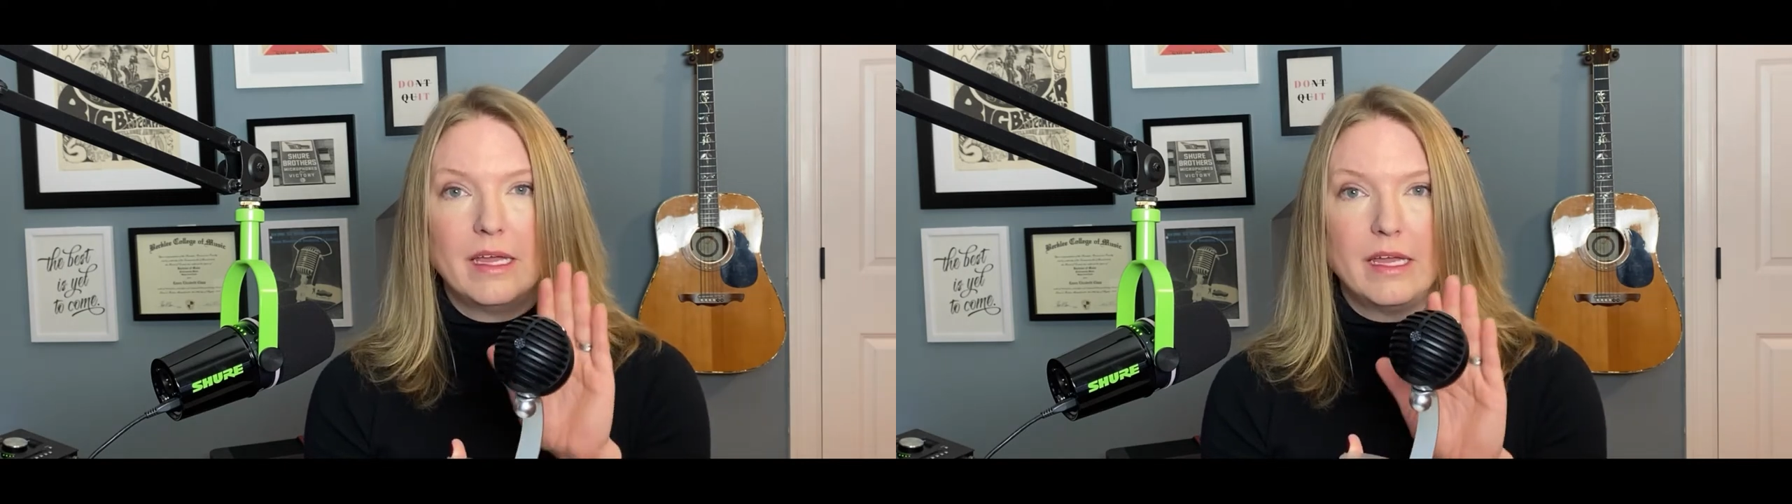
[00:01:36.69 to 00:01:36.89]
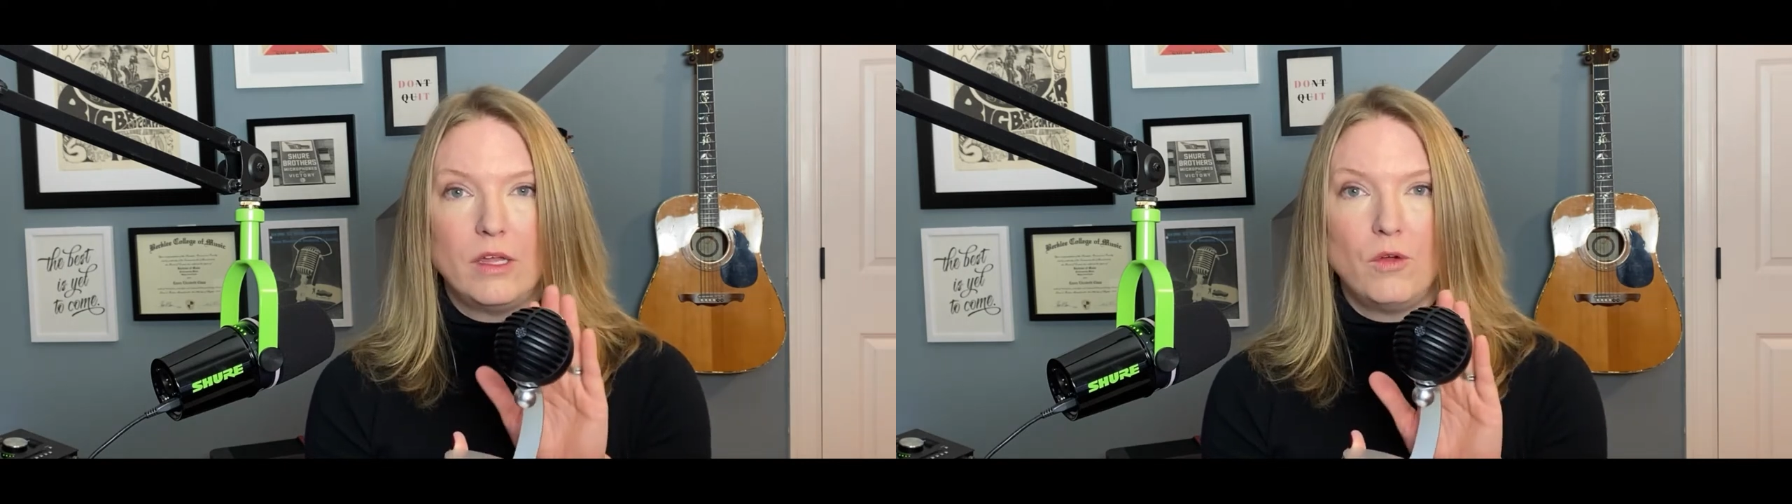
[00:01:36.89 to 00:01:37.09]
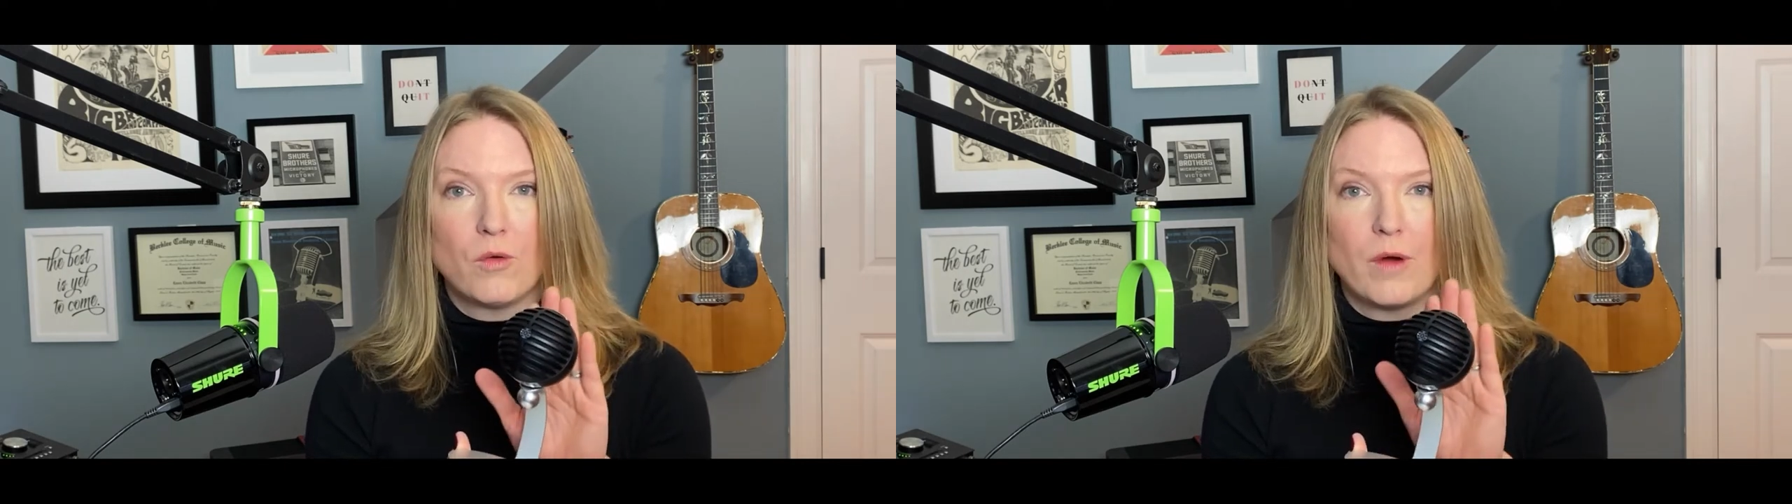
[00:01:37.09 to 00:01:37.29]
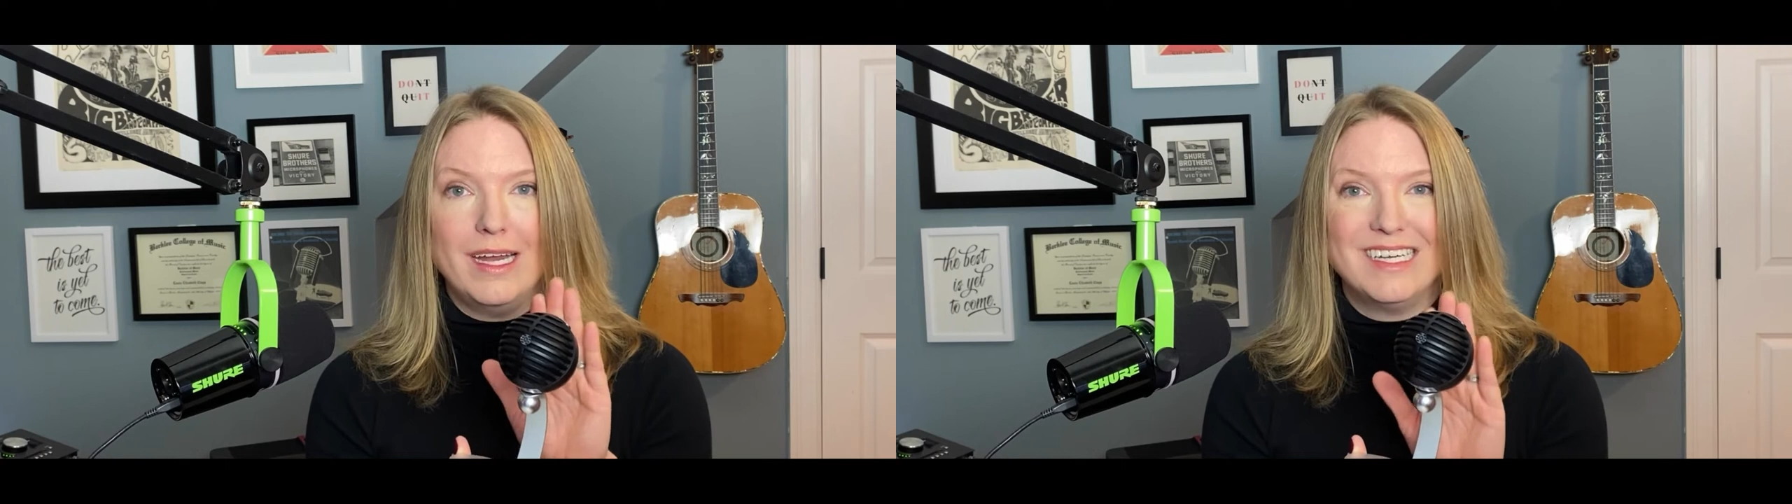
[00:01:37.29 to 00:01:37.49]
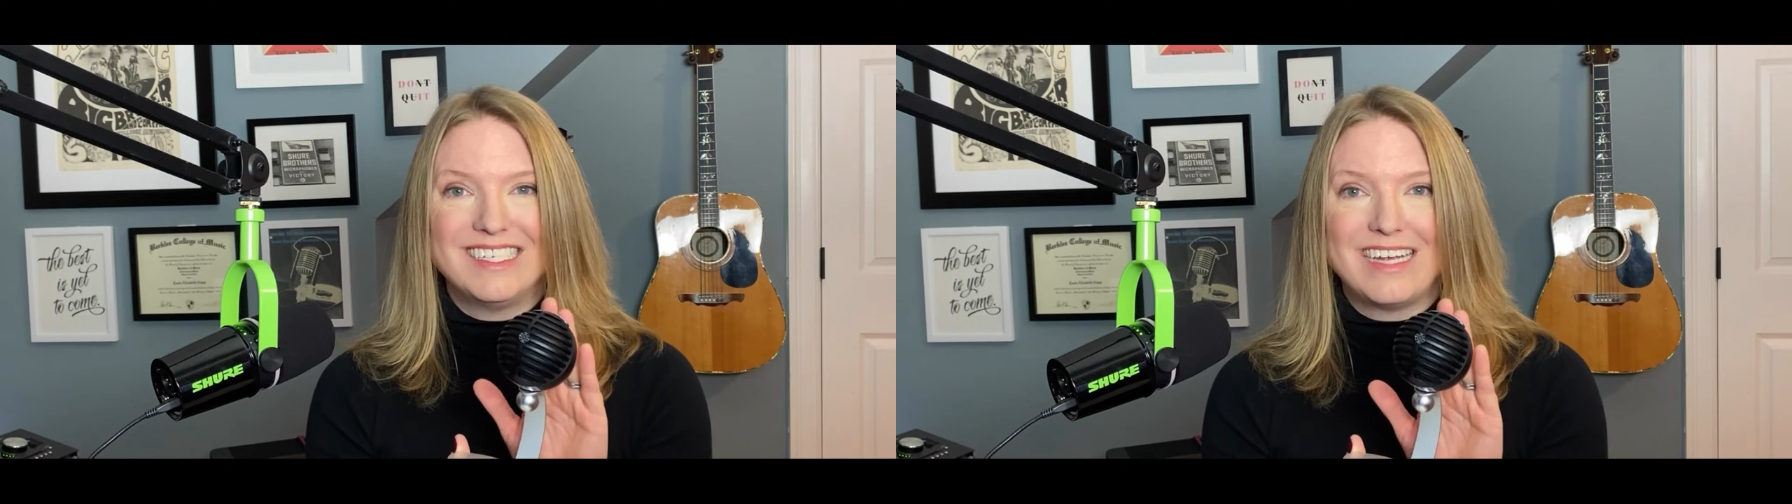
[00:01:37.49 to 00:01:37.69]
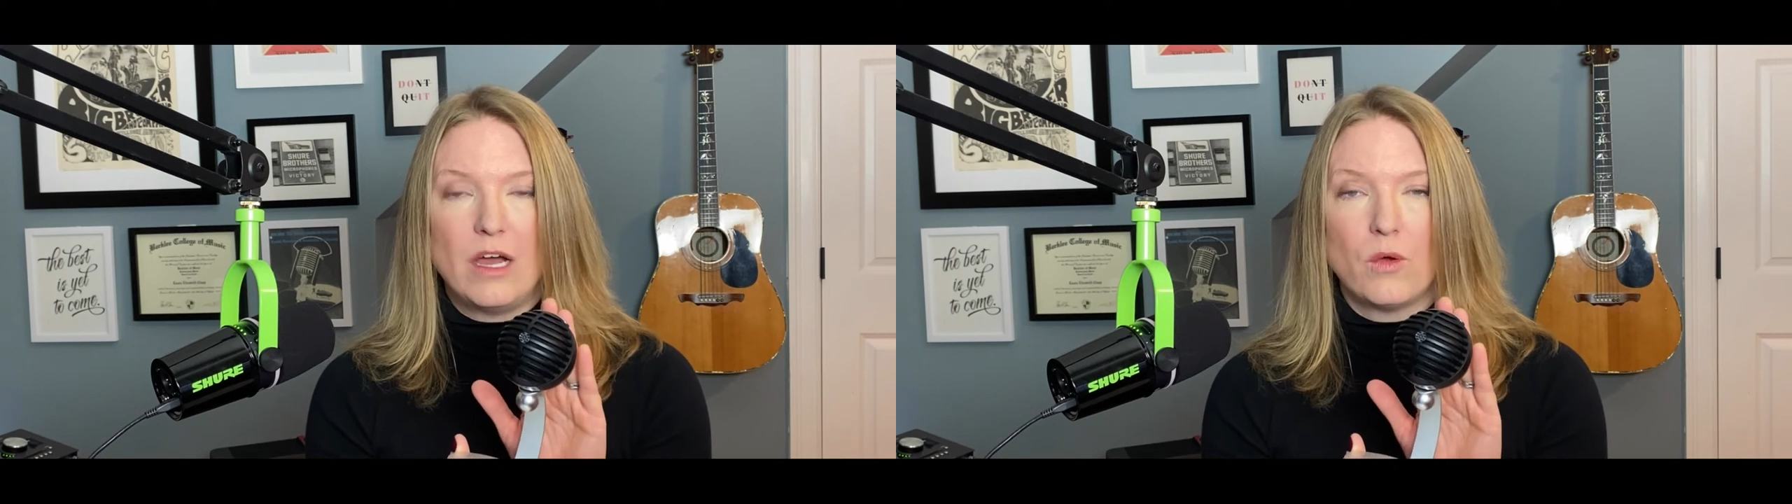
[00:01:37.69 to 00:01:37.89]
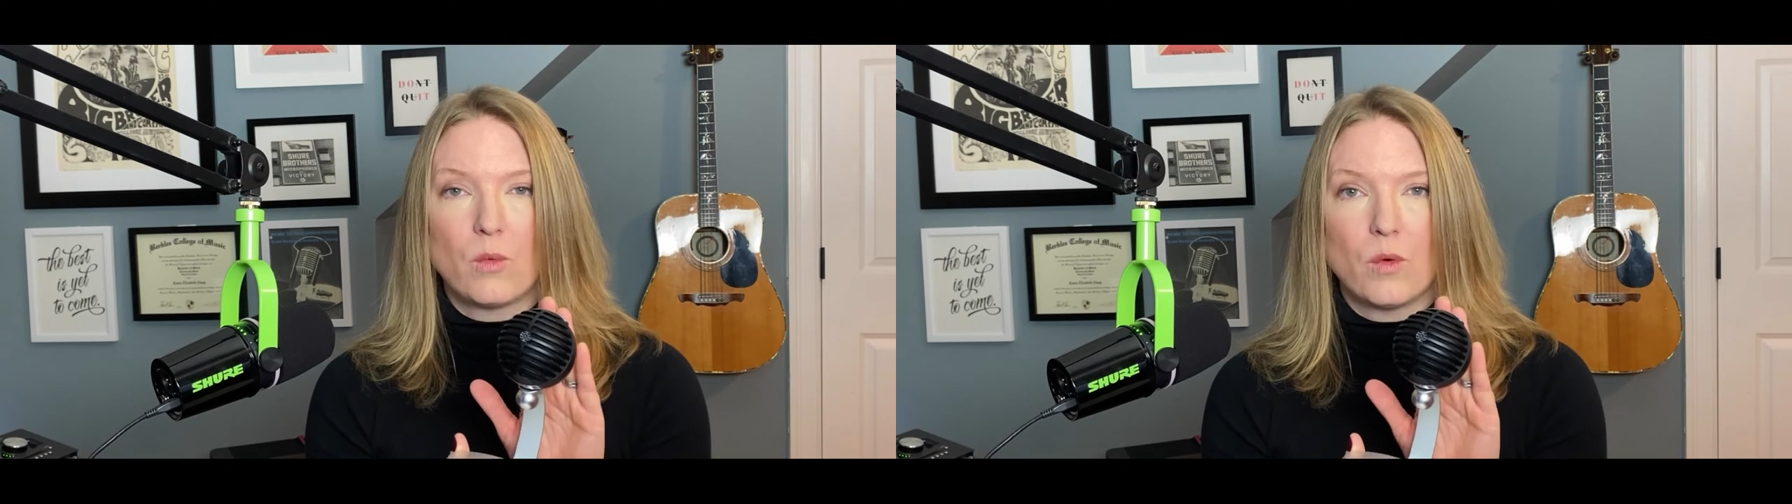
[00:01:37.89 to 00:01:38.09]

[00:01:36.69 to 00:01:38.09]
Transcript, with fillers: and get you great sound